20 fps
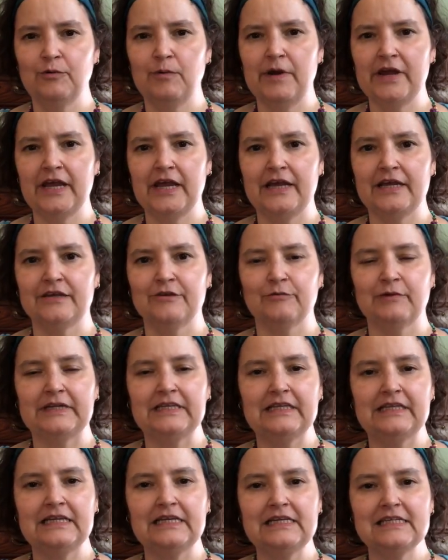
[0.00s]
way to
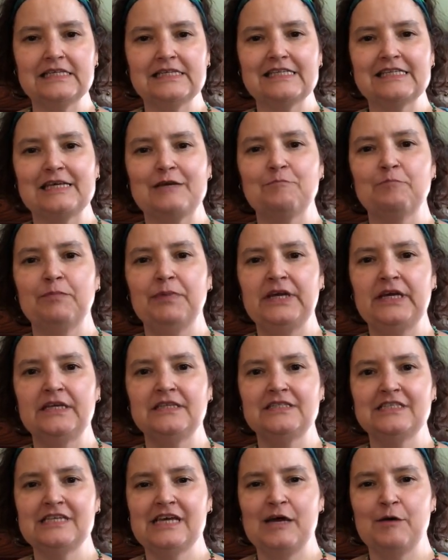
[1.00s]
release some
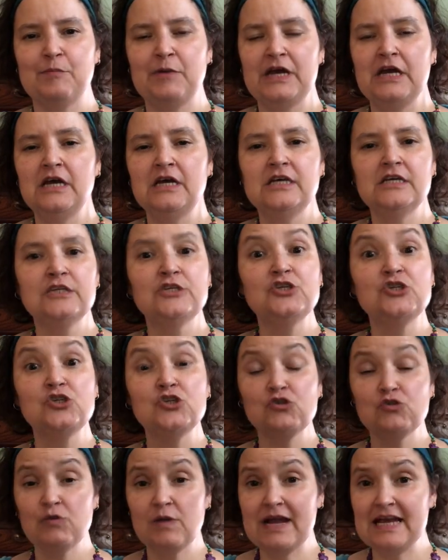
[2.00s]
pent up
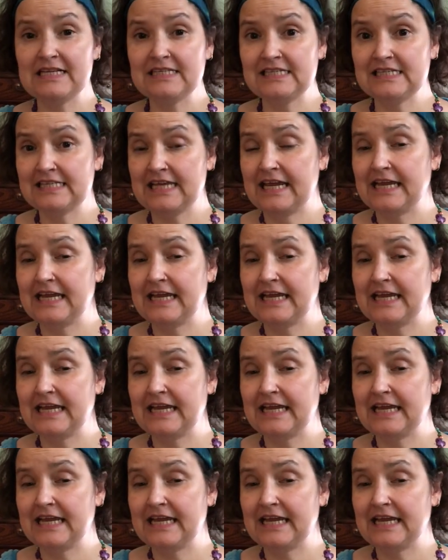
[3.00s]
stress,